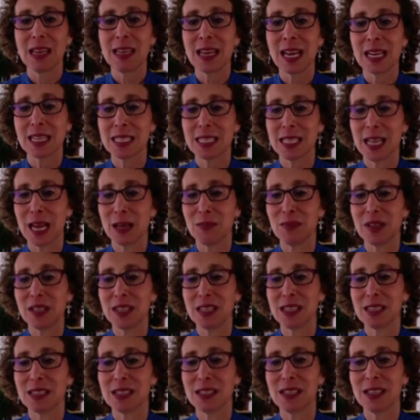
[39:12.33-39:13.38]
Next slide,
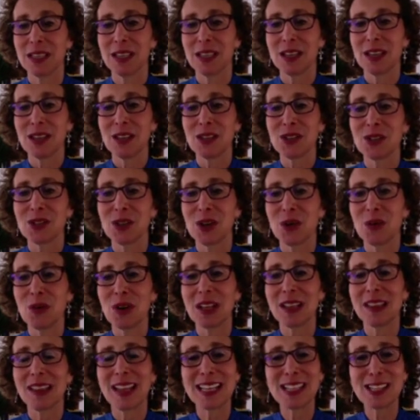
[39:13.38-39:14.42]
please. So
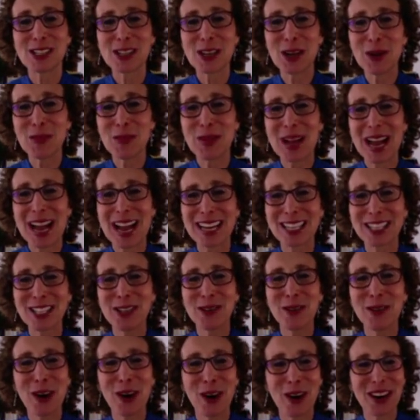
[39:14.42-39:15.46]
let's go back
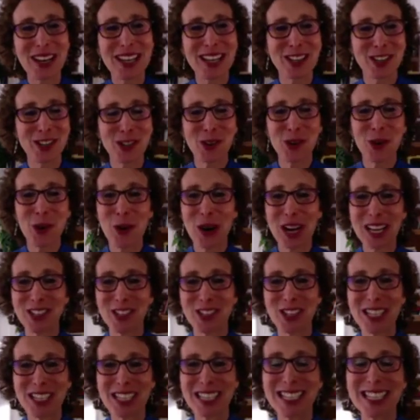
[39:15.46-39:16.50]
to our initial
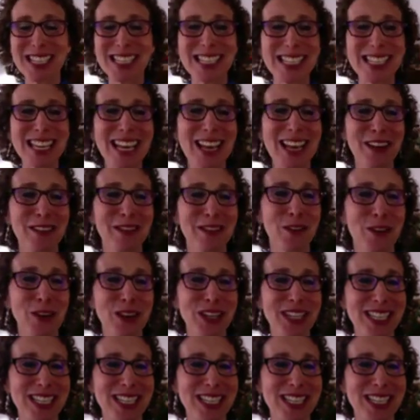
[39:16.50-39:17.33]
questions for